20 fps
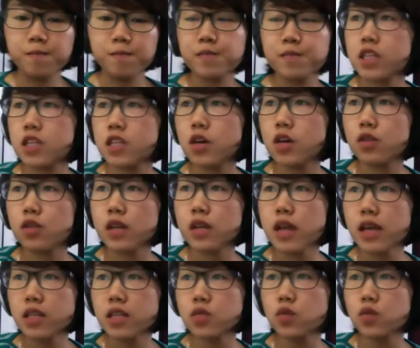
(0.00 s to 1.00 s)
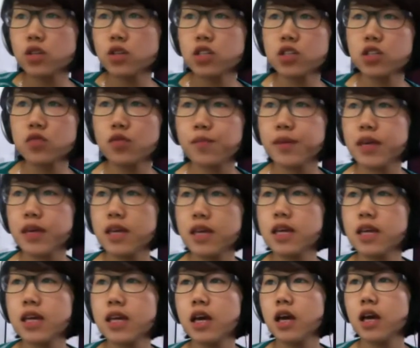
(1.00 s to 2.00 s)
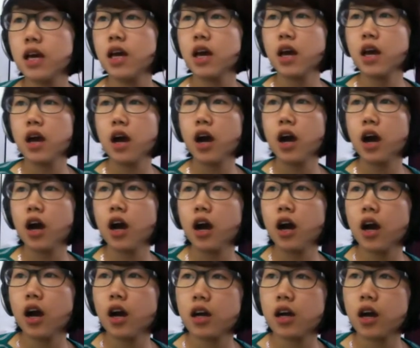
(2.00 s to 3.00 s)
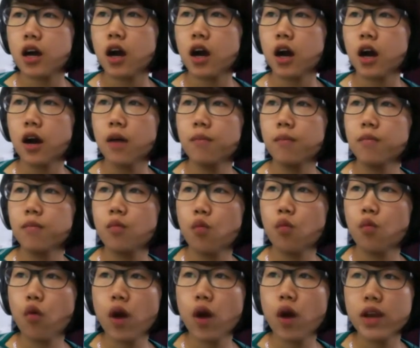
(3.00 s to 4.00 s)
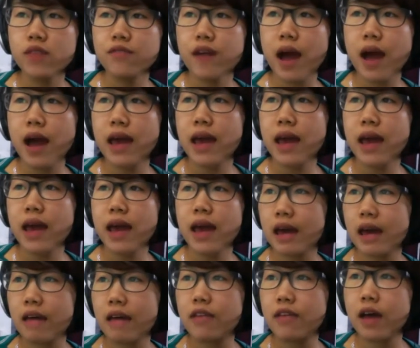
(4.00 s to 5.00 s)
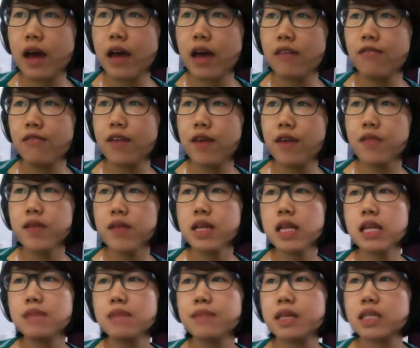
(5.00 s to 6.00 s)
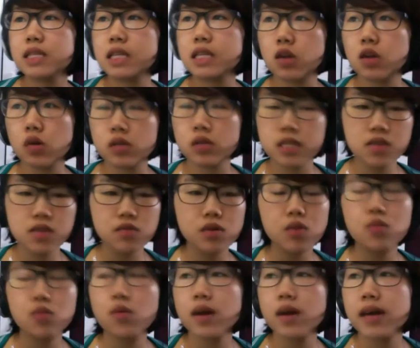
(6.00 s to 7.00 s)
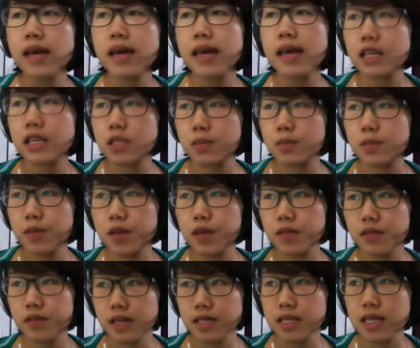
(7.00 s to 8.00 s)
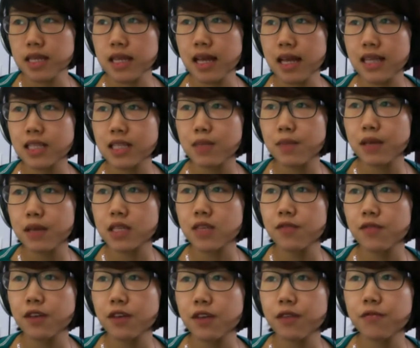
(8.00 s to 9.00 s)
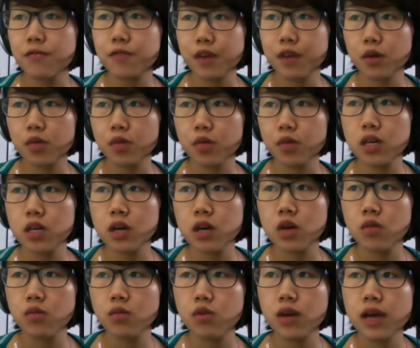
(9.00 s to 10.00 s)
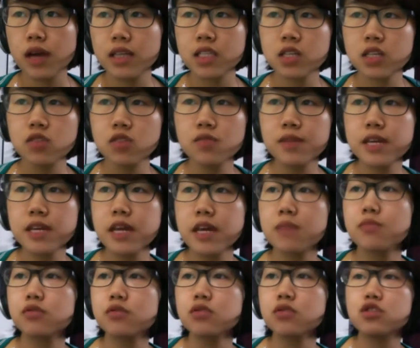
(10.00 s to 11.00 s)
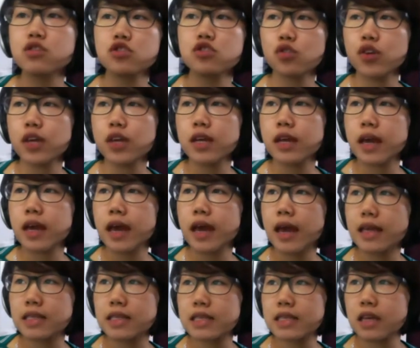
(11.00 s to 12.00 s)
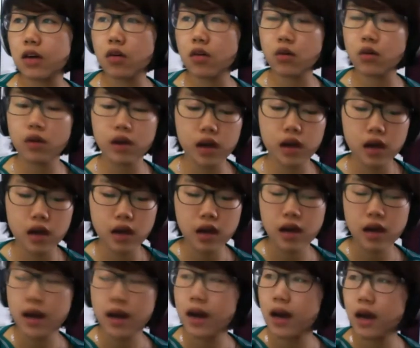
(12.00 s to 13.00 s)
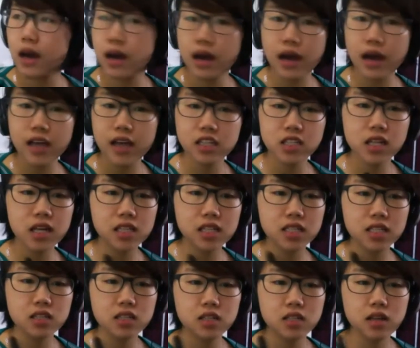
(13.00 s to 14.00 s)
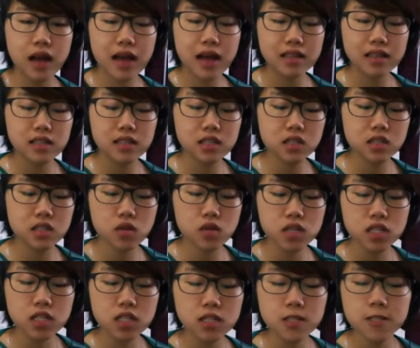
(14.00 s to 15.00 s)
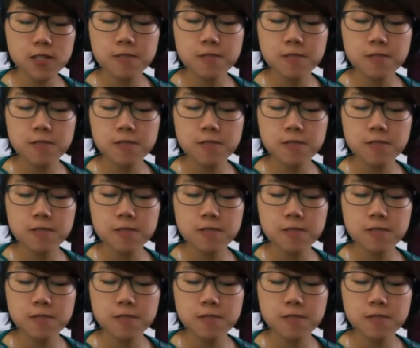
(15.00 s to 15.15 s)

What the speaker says: So the next question would be, what if I have a very limited or zero working experience in that specific field? Would I still be able to join SEO? Would you like to answer these questions?